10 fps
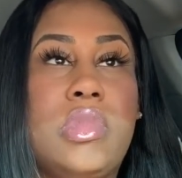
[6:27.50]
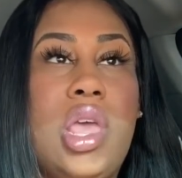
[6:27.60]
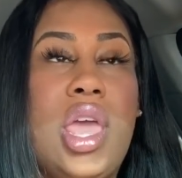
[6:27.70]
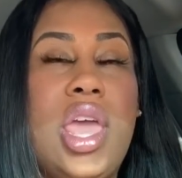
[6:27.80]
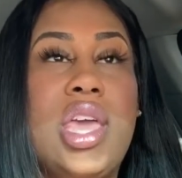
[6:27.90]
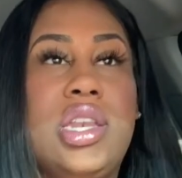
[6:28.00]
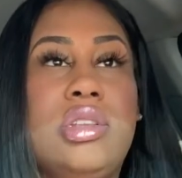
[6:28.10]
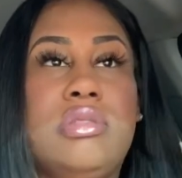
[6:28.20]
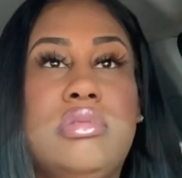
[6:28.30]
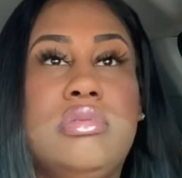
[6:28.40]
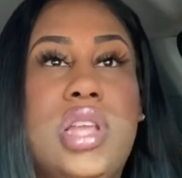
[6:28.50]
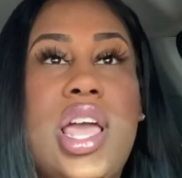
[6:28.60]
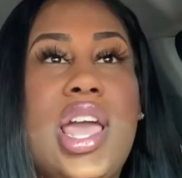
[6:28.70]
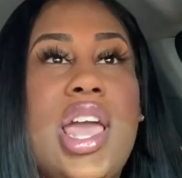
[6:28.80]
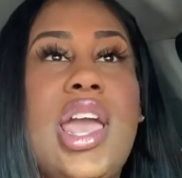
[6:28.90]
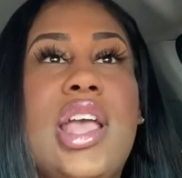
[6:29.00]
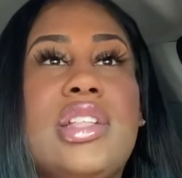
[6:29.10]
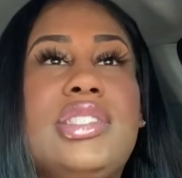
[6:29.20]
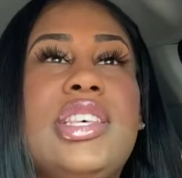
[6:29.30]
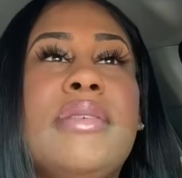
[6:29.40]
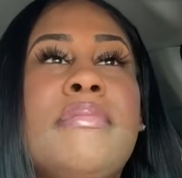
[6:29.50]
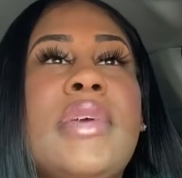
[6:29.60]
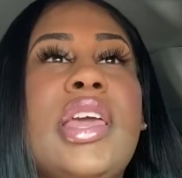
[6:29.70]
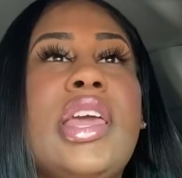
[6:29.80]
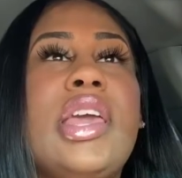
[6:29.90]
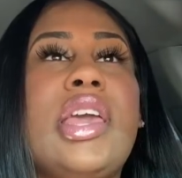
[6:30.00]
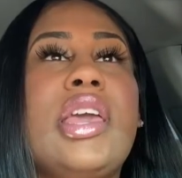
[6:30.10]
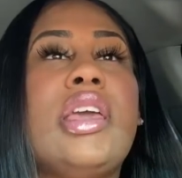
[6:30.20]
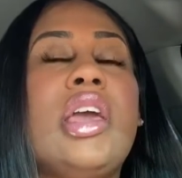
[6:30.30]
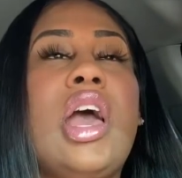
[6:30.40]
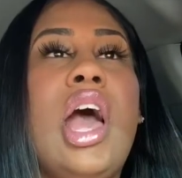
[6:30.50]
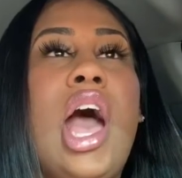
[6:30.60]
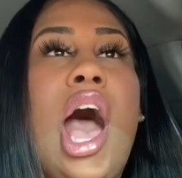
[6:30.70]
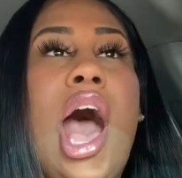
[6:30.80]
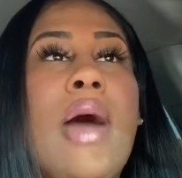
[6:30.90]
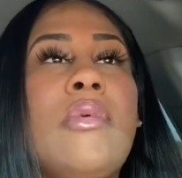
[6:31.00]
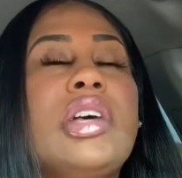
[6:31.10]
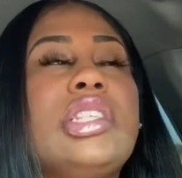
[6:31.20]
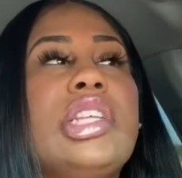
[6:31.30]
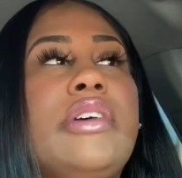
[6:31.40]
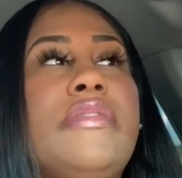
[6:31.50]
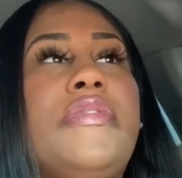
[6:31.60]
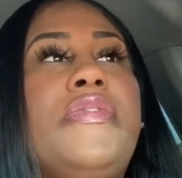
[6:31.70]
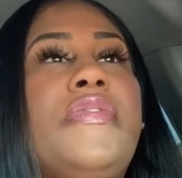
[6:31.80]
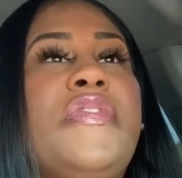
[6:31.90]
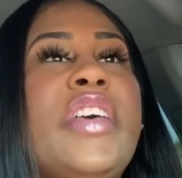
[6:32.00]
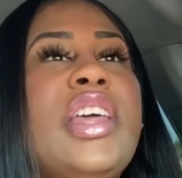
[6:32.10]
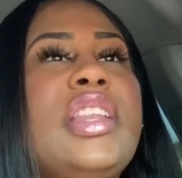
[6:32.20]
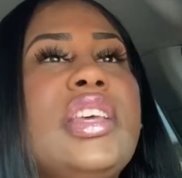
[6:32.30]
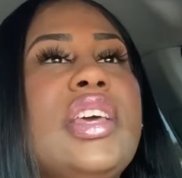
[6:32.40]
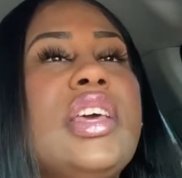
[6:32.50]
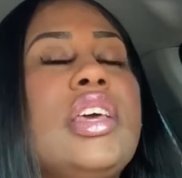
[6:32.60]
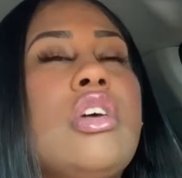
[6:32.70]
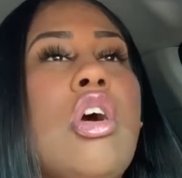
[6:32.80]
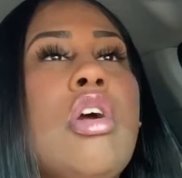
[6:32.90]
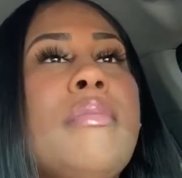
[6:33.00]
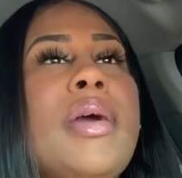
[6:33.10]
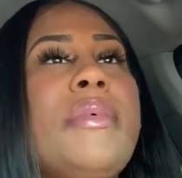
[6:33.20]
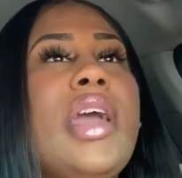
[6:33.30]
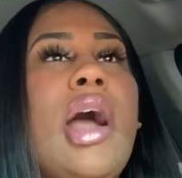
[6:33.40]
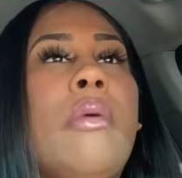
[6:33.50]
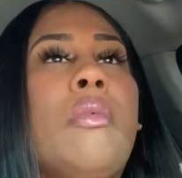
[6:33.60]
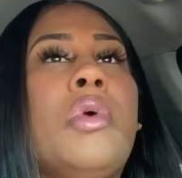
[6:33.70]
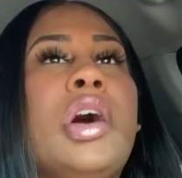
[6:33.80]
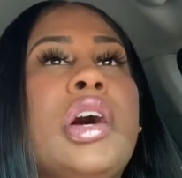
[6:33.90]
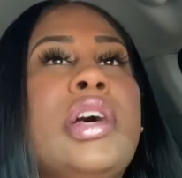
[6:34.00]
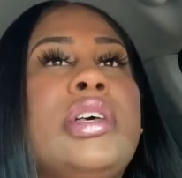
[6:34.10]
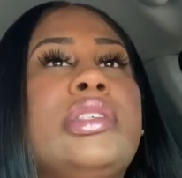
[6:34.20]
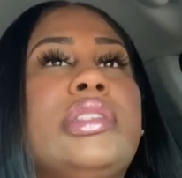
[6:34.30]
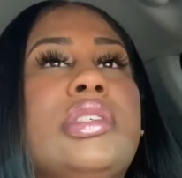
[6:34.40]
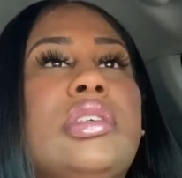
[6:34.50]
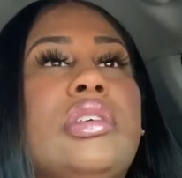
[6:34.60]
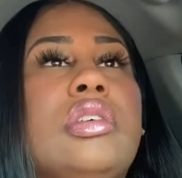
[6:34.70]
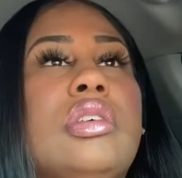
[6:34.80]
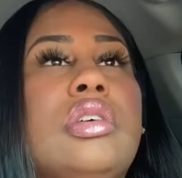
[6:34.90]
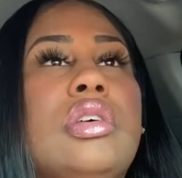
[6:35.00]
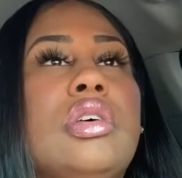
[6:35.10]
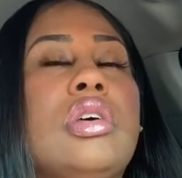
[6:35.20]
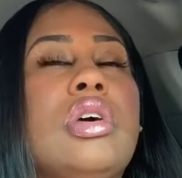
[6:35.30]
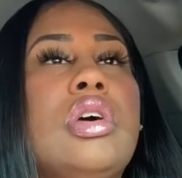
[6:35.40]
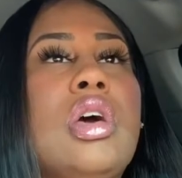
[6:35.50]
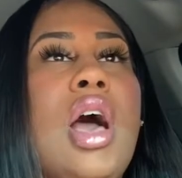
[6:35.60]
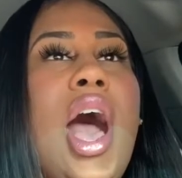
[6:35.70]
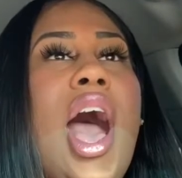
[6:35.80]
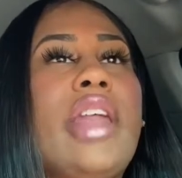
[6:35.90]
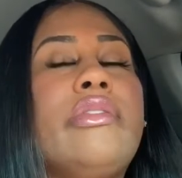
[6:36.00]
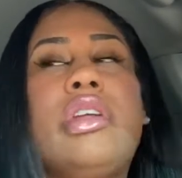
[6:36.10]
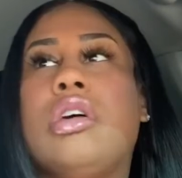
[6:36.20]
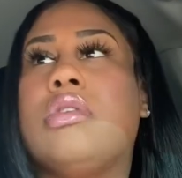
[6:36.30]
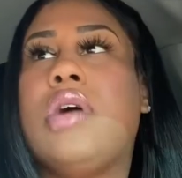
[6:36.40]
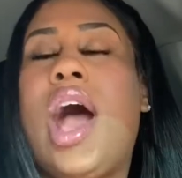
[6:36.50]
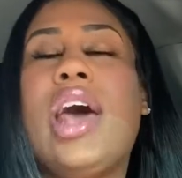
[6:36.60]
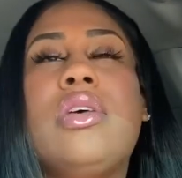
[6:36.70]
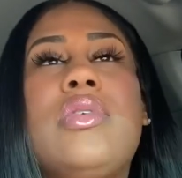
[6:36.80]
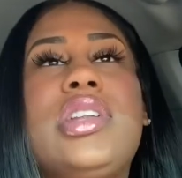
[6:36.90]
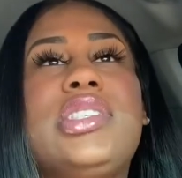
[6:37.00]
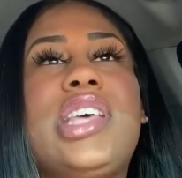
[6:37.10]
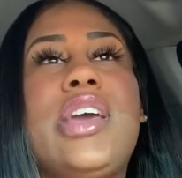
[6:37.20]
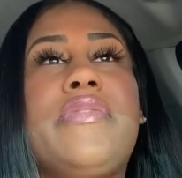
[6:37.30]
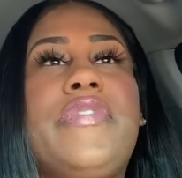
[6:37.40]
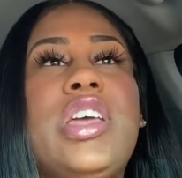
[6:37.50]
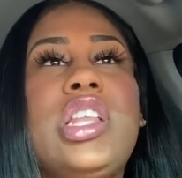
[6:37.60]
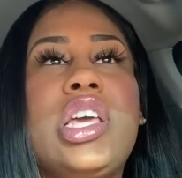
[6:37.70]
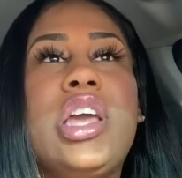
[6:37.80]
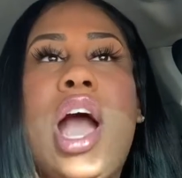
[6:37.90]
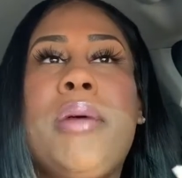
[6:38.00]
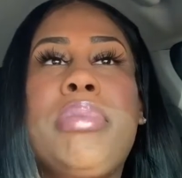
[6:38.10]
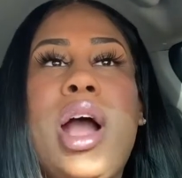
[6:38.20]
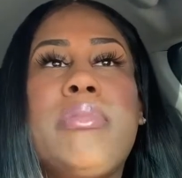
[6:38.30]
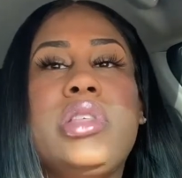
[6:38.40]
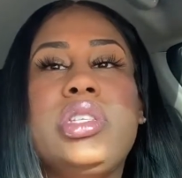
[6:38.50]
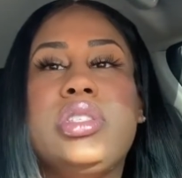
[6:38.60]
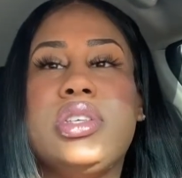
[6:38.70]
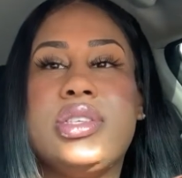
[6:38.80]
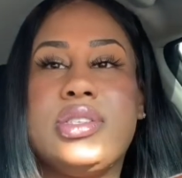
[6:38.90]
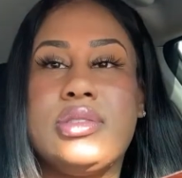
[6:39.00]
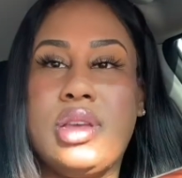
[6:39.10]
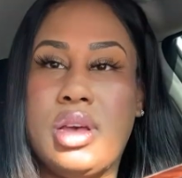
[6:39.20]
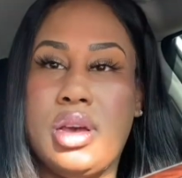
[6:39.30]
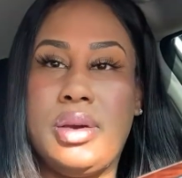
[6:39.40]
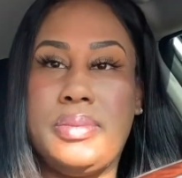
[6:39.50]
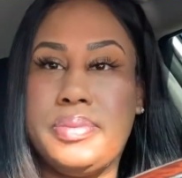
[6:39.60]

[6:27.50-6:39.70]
and to me, I wasn't offended, or maybe I was. I don't know. I don't want to say offended. I'm probably just, I